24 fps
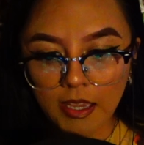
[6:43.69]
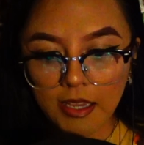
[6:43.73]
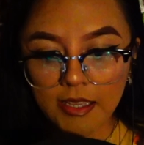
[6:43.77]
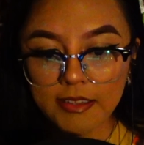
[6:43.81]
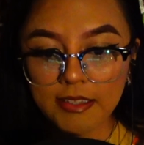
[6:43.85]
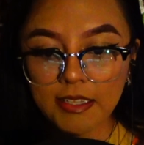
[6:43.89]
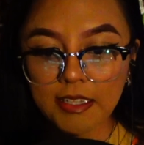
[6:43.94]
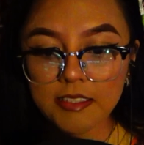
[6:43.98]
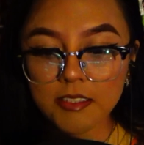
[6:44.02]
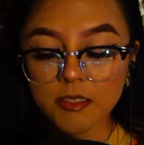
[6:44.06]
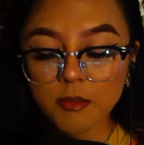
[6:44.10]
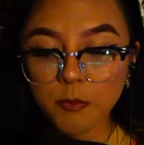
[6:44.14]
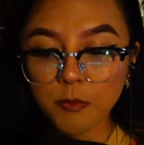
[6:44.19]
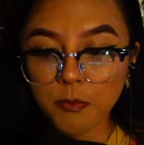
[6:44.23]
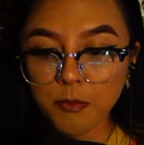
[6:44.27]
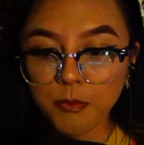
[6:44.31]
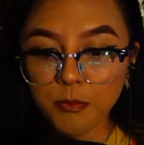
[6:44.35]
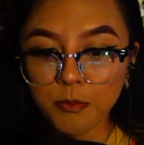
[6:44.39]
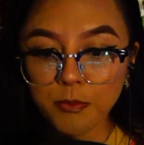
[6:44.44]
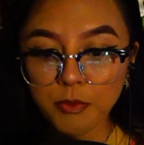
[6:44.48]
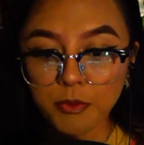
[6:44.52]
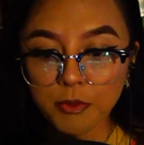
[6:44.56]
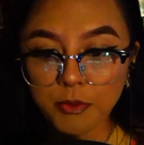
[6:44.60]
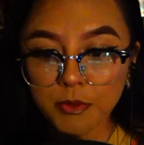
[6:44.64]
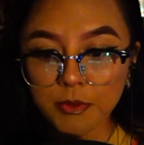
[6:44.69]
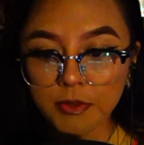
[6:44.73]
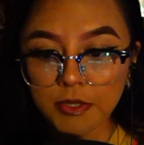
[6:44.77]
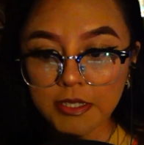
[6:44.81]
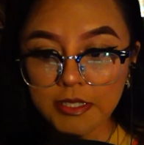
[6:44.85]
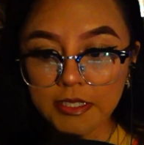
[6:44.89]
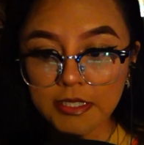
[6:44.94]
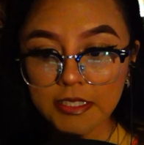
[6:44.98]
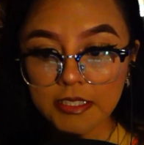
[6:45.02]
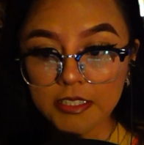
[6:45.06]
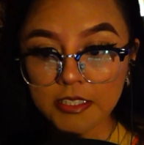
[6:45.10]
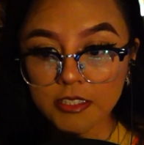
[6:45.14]
And that's
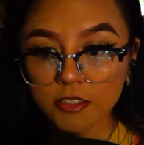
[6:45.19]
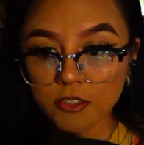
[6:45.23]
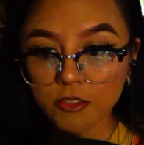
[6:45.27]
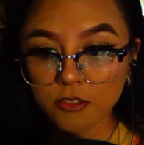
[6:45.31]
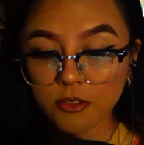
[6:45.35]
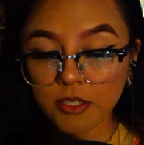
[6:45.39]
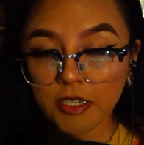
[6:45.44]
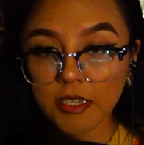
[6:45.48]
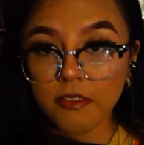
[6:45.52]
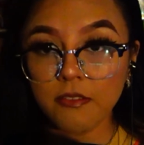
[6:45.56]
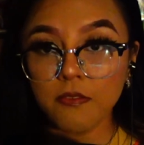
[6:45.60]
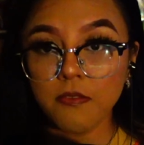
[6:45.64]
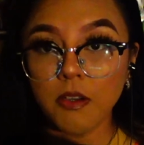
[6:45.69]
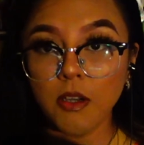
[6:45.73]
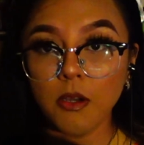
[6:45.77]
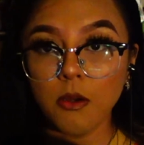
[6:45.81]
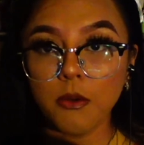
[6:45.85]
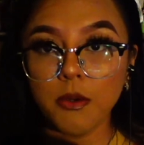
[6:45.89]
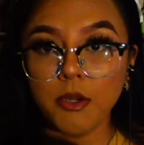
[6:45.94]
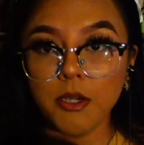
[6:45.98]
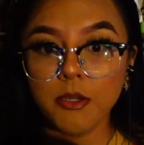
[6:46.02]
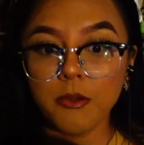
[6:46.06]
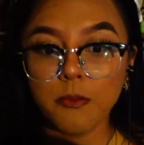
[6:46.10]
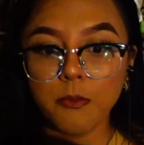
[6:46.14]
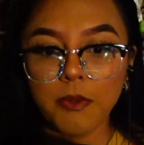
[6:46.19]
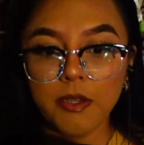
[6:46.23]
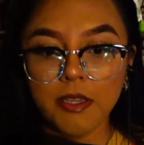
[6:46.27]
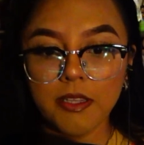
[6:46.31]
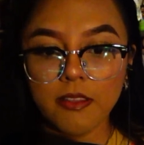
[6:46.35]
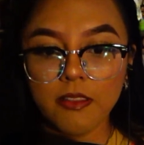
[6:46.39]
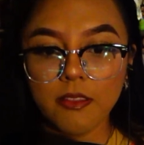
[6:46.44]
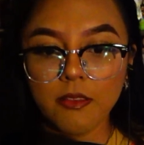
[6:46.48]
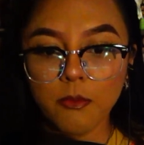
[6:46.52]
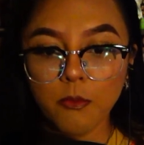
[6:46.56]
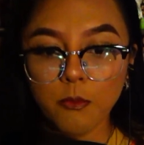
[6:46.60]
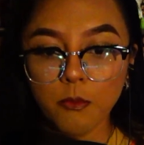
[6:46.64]
pretty straightforward
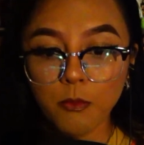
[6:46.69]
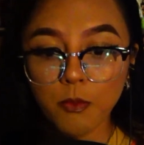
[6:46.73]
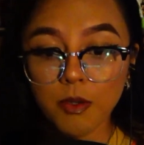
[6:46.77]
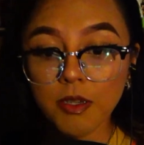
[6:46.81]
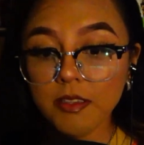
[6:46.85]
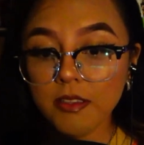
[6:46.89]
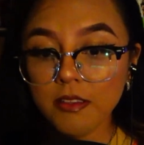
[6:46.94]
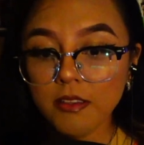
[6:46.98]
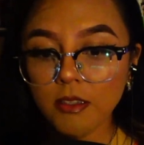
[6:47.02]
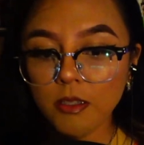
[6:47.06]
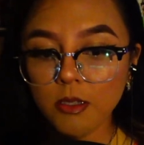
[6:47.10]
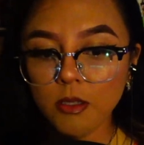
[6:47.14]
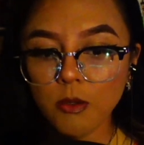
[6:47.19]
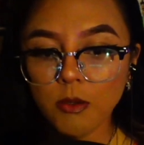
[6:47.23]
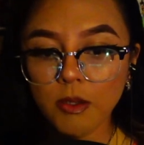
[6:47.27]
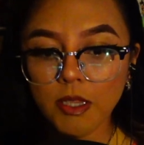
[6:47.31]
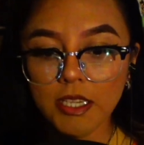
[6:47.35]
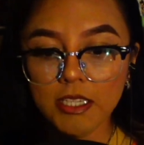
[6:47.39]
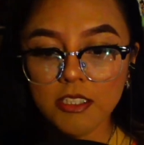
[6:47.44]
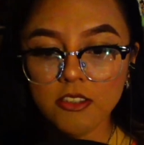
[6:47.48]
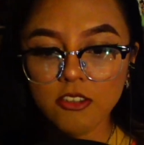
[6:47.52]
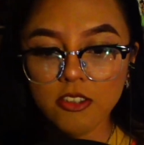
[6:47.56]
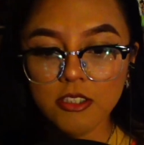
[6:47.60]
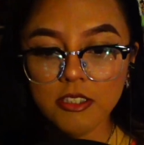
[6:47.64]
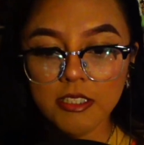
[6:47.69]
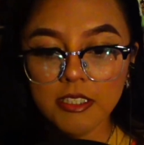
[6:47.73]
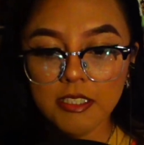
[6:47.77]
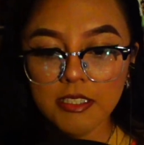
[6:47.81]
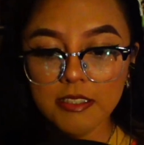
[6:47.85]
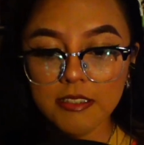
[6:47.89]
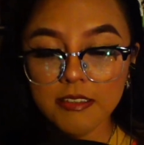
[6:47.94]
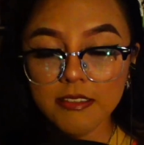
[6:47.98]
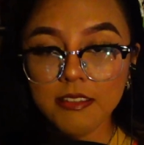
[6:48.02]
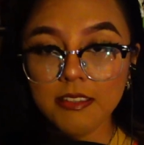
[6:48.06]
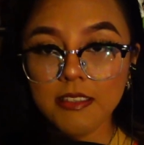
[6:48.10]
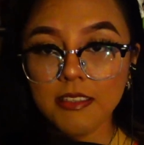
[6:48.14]
with what the location
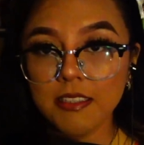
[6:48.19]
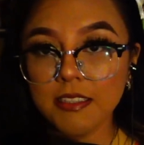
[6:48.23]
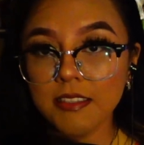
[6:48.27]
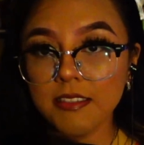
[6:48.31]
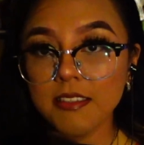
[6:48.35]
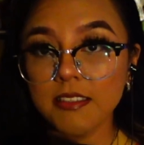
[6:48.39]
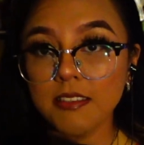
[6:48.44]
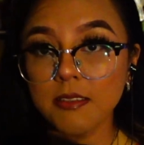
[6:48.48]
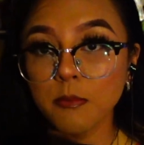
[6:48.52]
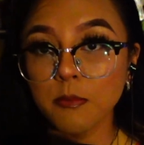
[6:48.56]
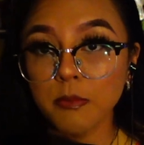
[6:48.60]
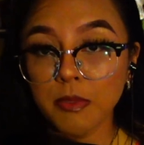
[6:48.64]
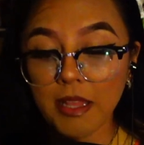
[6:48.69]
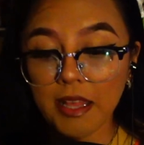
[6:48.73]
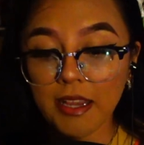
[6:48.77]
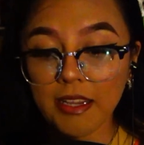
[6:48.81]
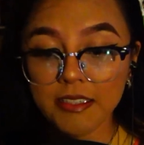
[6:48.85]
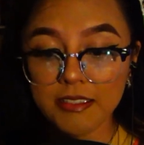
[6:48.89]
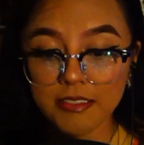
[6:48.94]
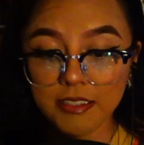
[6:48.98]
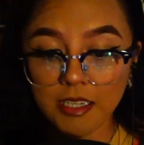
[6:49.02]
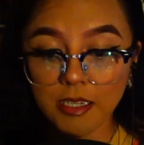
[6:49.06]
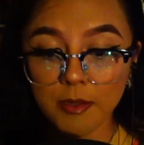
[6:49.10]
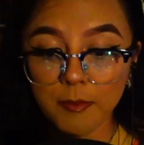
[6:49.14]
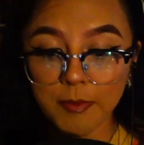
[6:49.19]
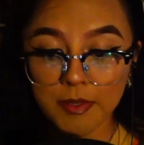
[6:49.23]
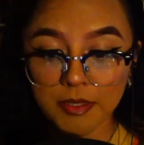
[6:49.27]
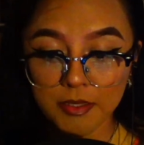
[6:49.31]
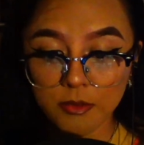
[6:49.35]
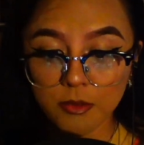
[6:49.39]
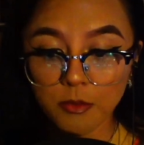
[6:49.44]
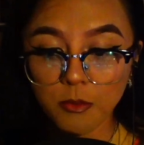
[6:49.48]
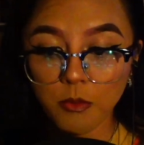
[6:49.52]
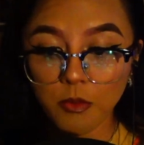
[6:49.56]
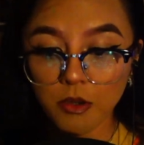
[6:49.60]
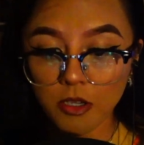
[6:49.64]
is. This is Black
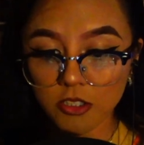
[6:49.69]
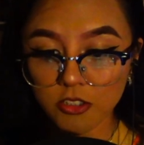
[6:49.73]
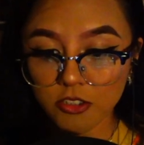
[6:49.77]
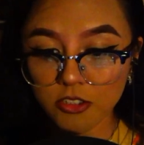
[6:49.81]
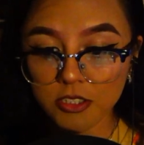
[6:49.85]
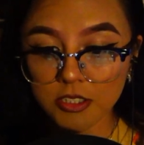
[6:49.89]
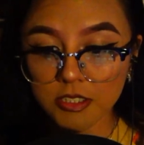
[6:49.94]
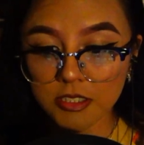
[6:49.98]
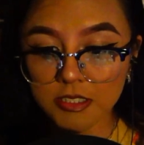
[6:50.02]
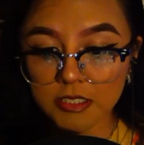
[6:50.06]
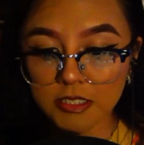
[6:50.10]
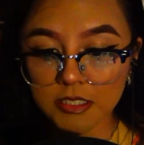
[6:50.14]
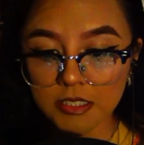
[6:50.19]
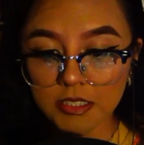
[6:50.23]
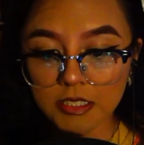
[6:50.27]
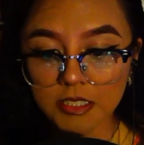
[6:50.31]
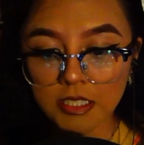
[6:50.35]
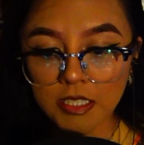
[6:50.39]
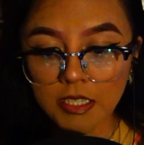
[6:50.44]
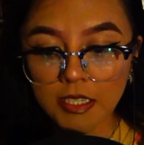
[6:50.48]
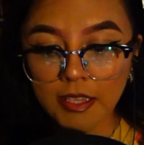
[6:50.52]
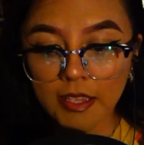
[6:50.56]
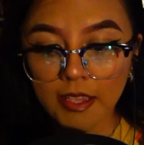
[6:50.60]
Diamond, Washington.